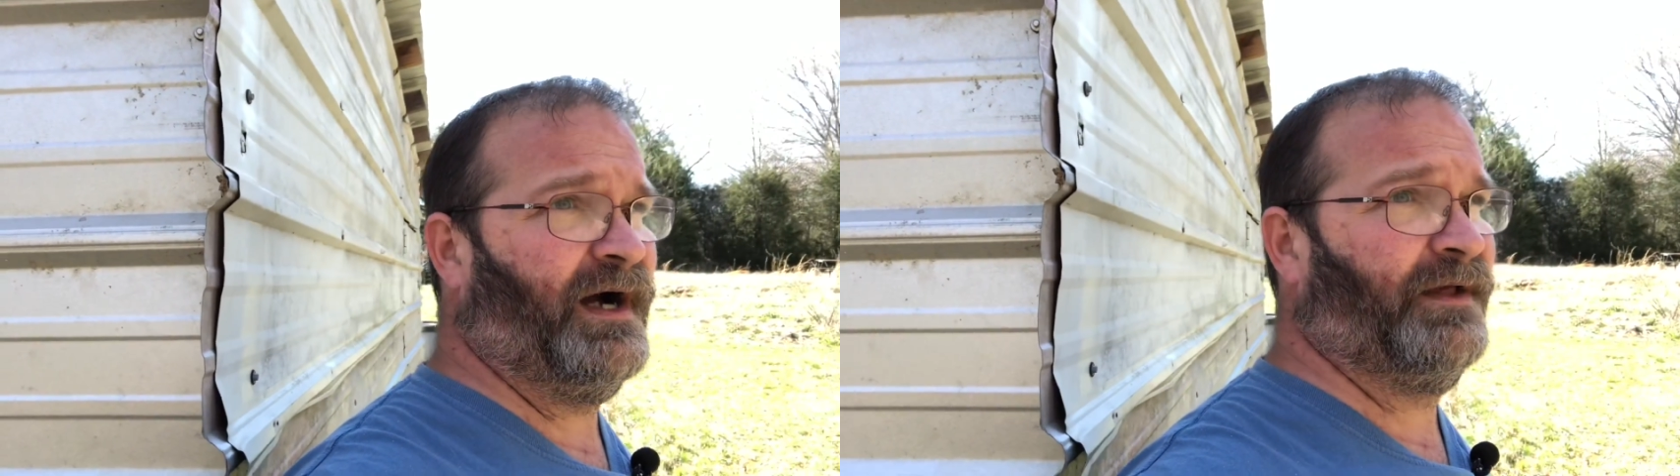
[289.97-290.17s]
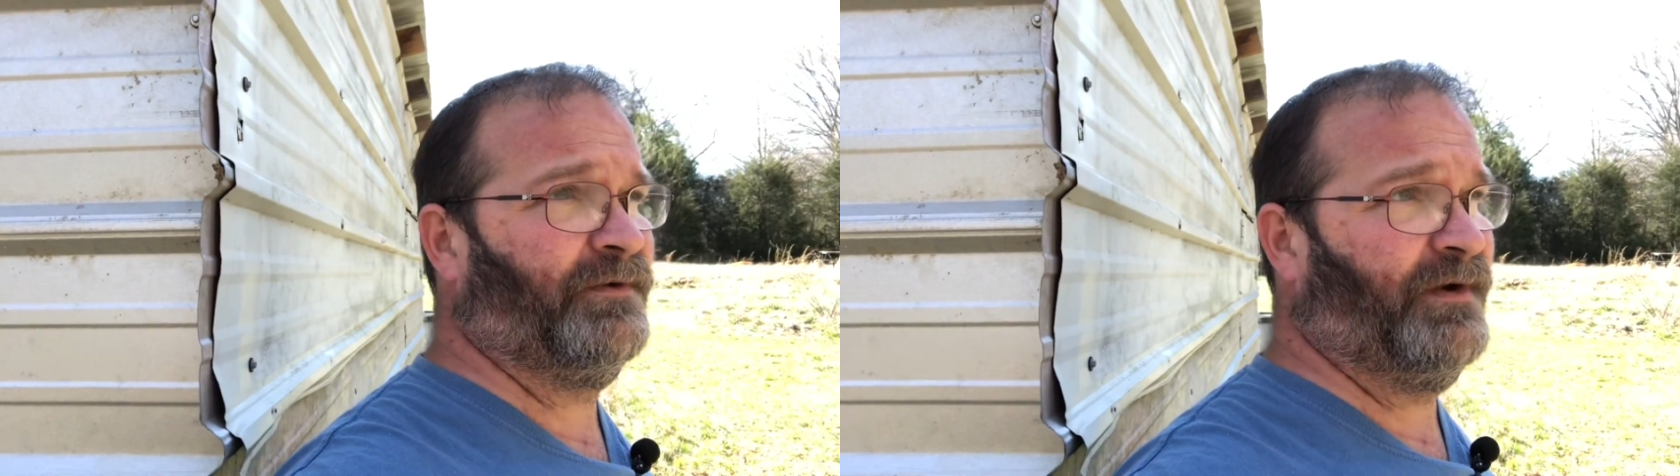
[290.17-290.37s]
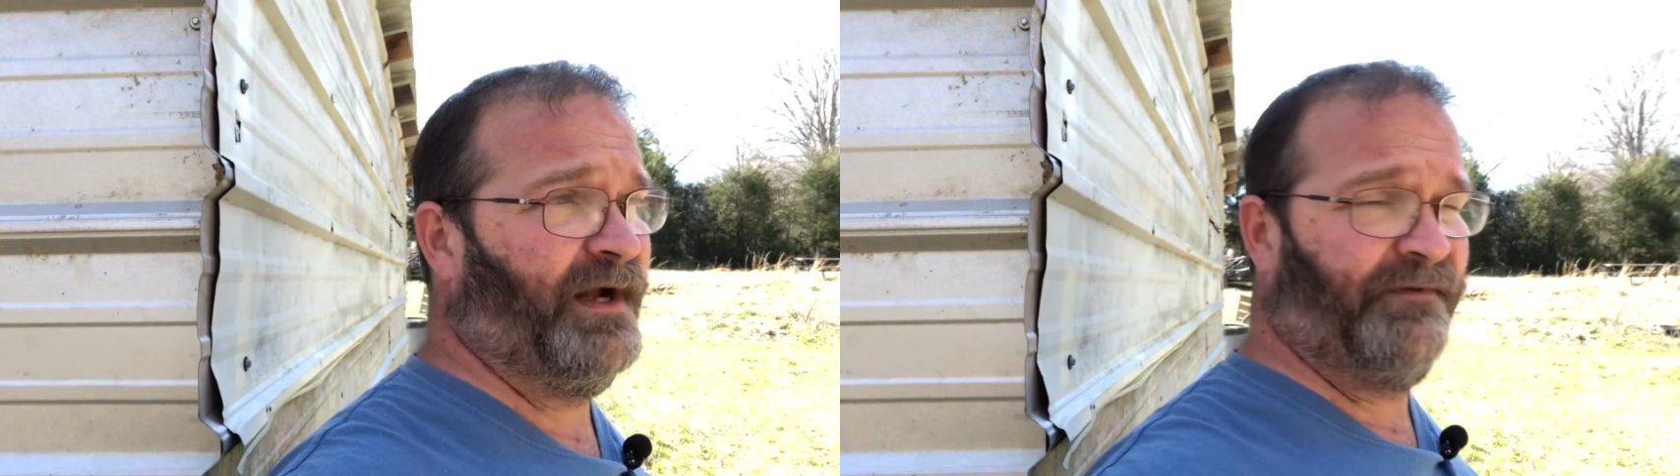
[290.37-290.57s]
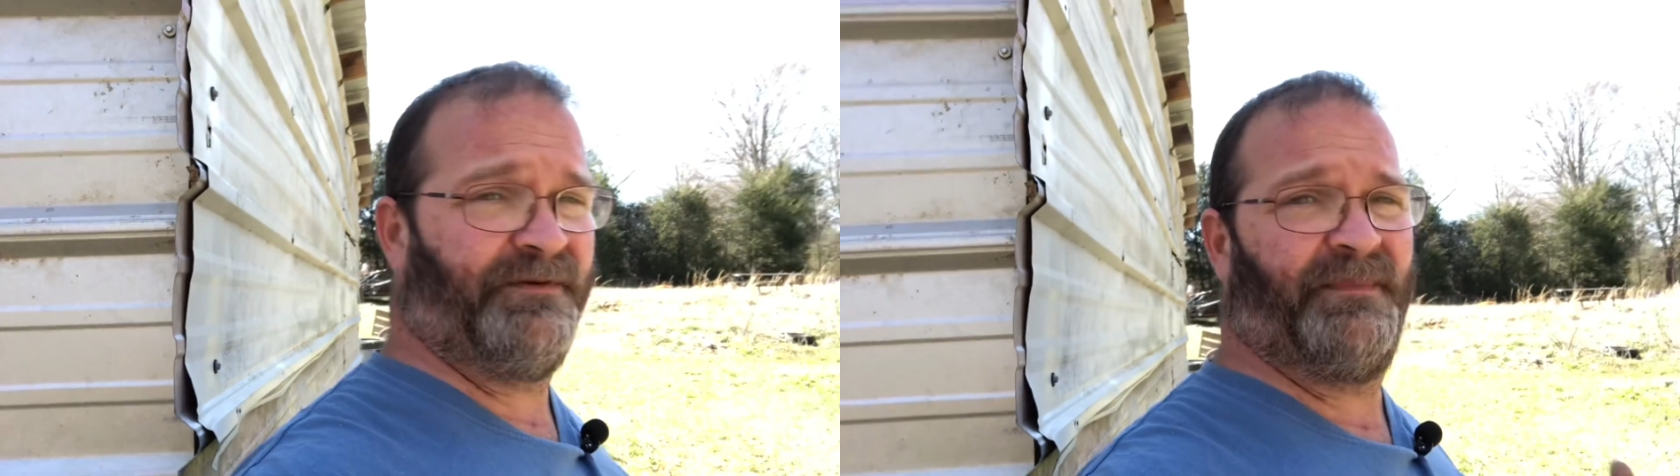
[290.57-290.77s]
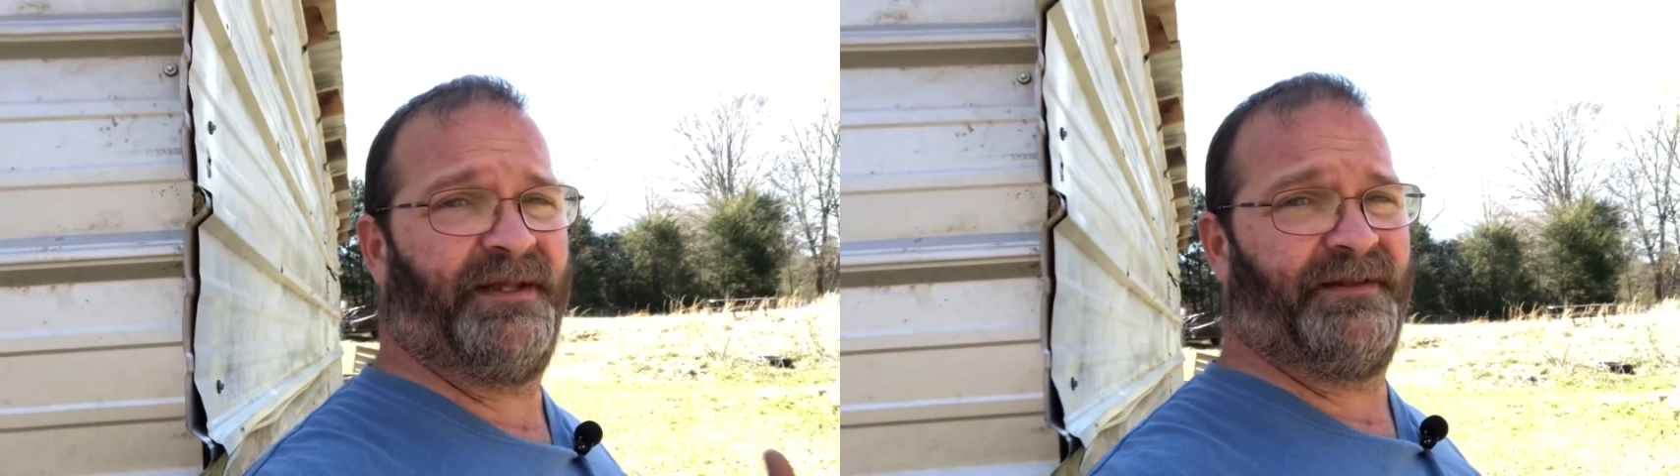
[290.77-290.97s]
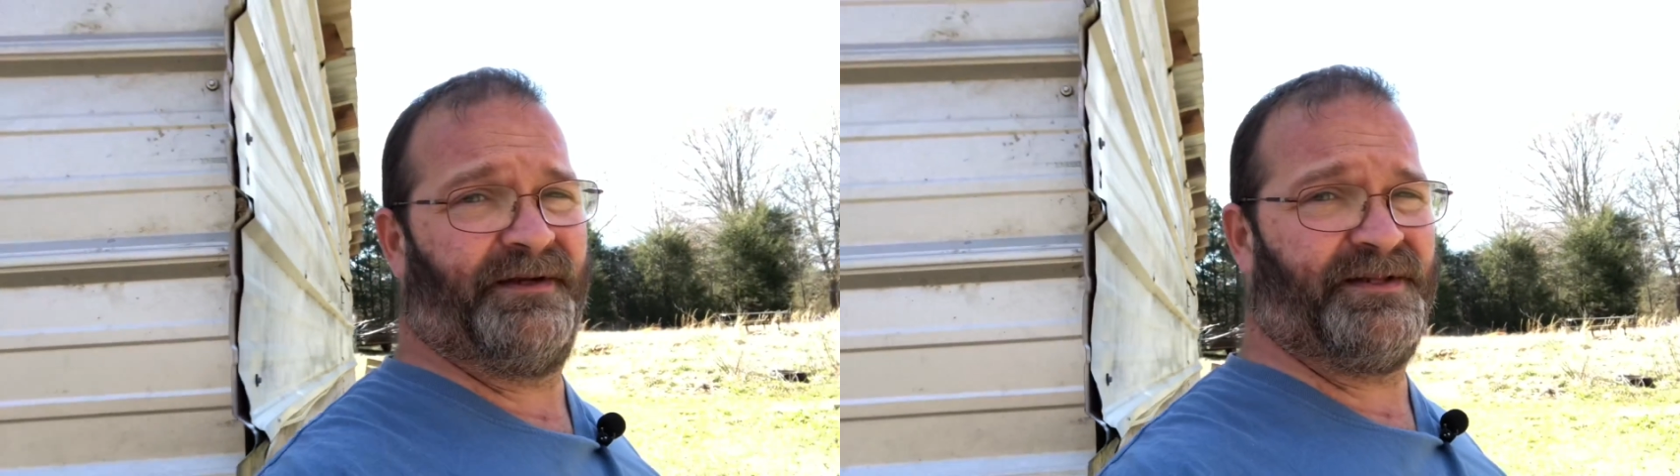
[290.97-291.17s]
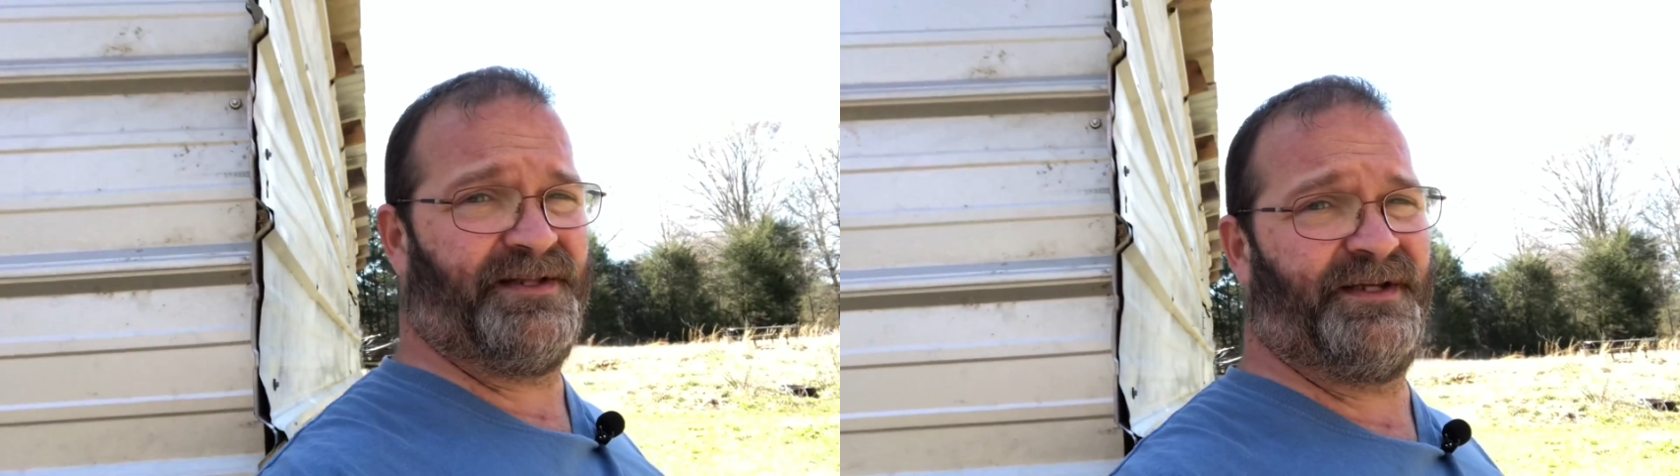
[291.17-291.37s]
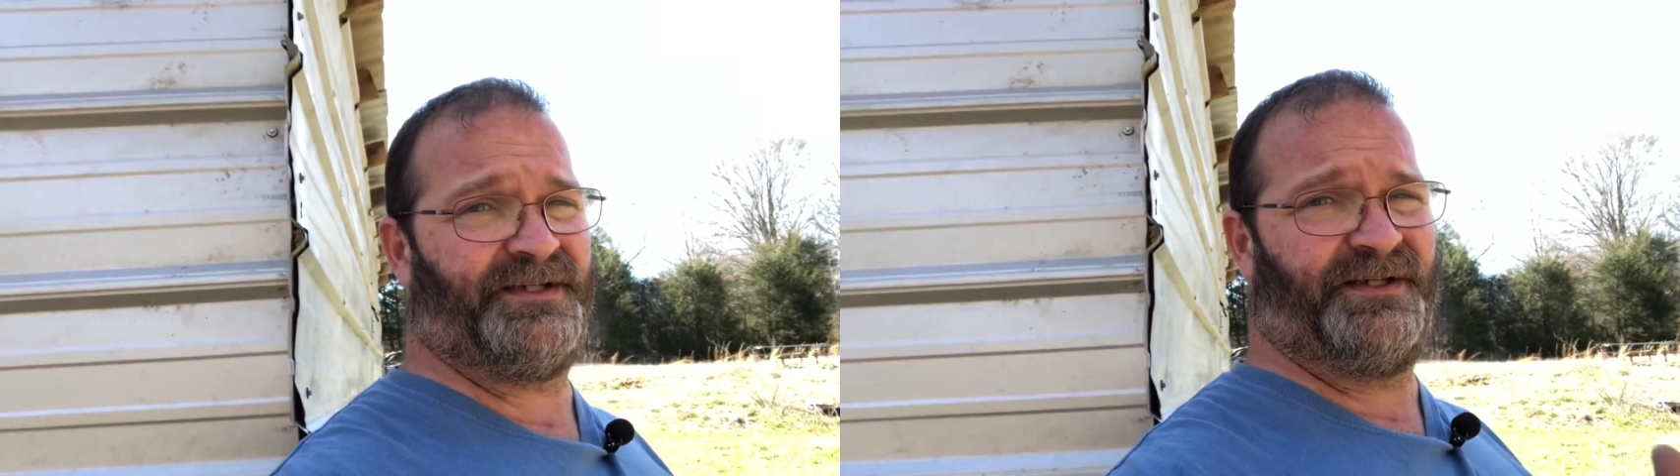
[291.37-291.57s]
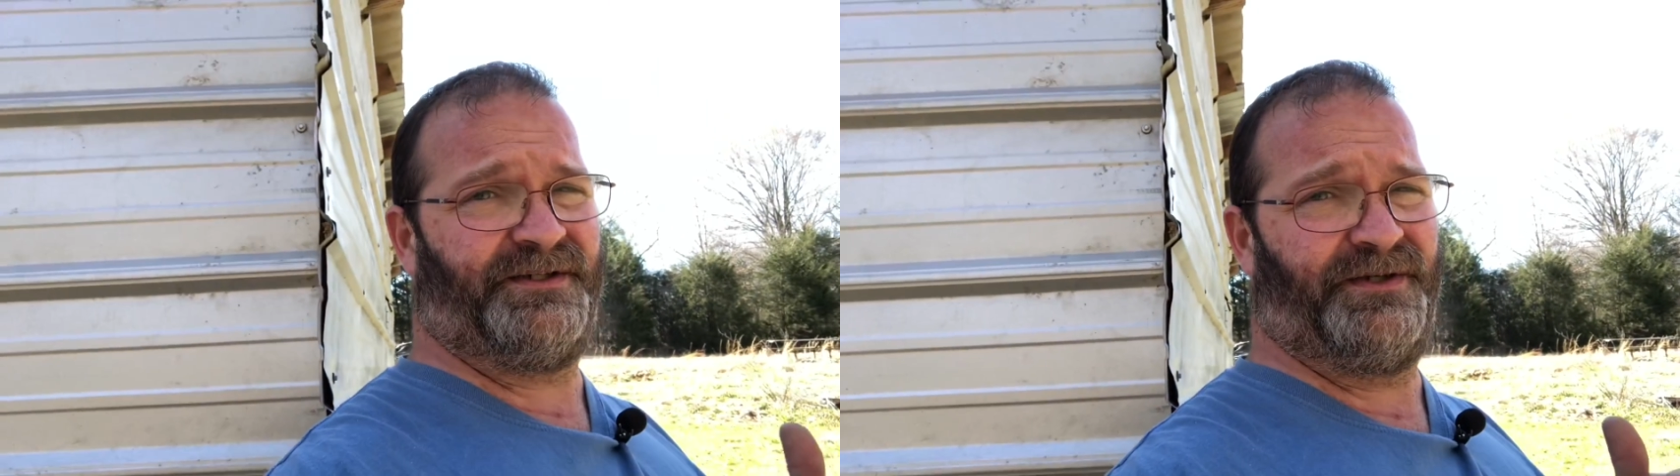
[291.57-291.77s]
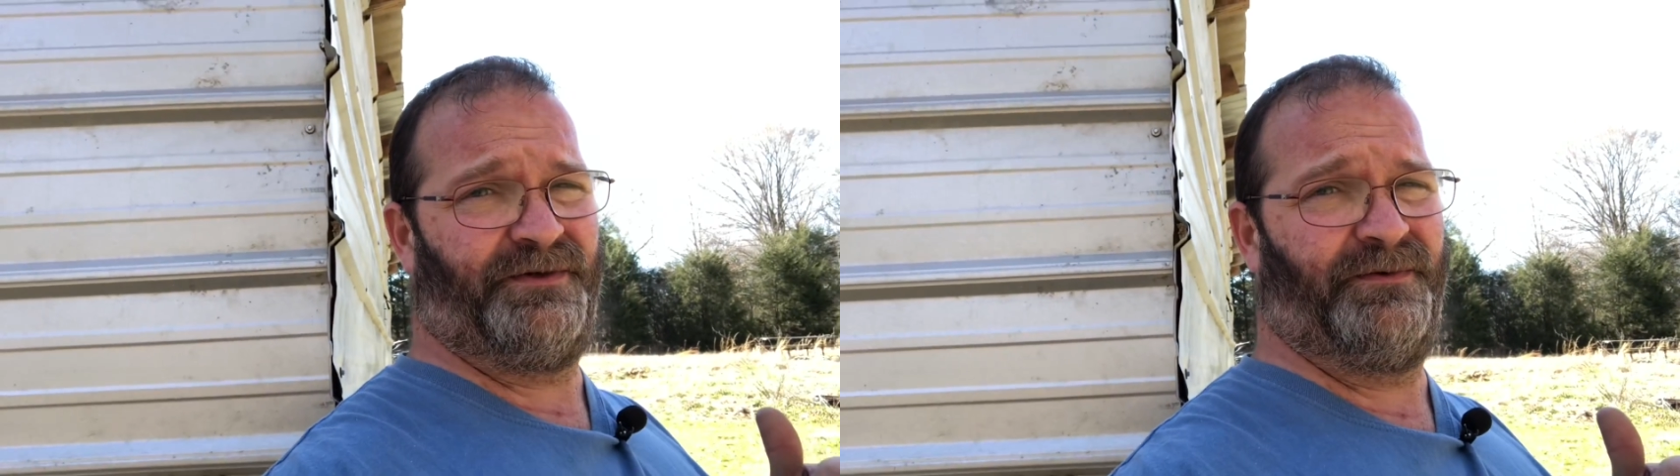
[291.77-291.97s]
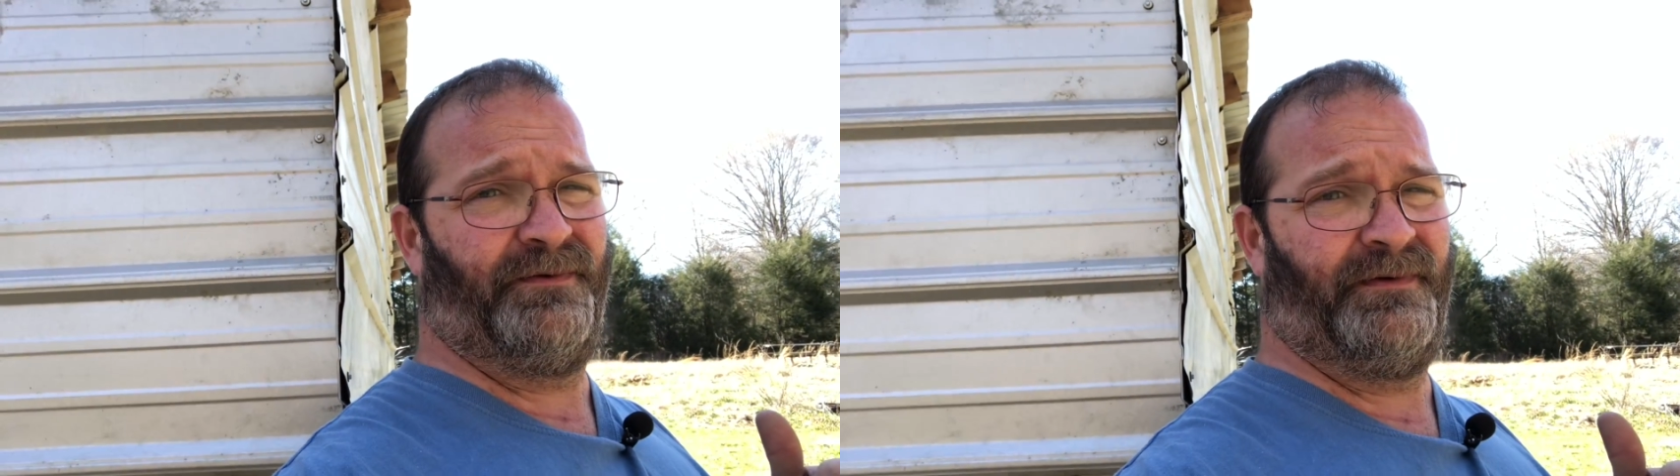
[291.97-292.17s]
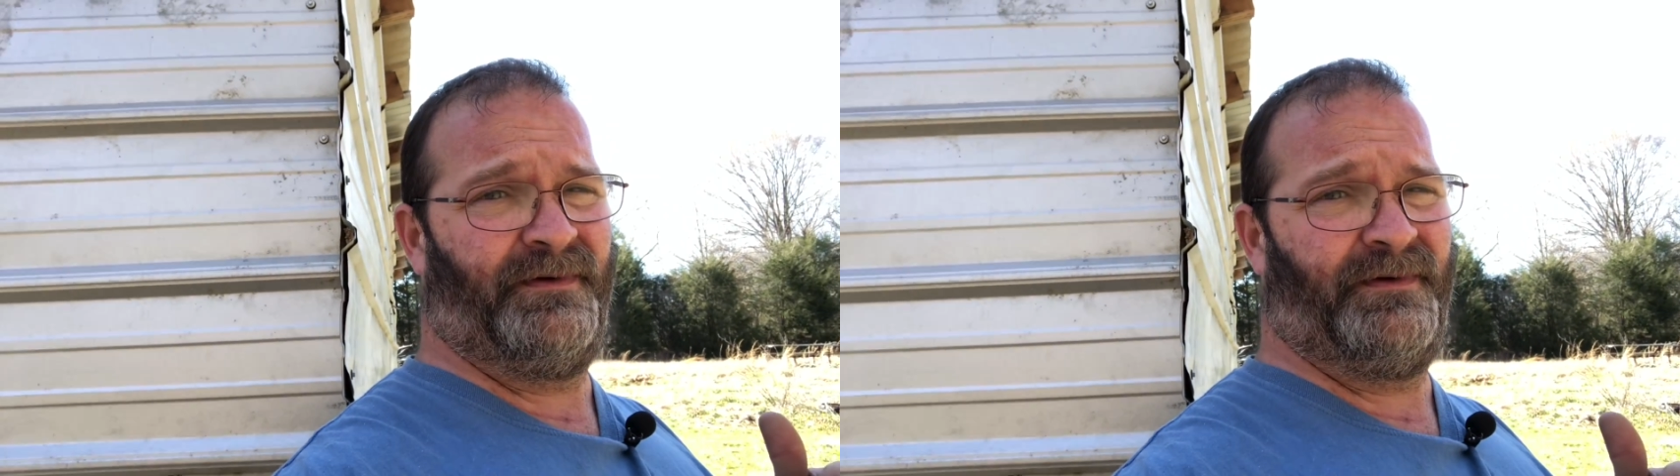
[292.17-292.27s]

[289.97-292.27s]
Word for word: either have to make the decision to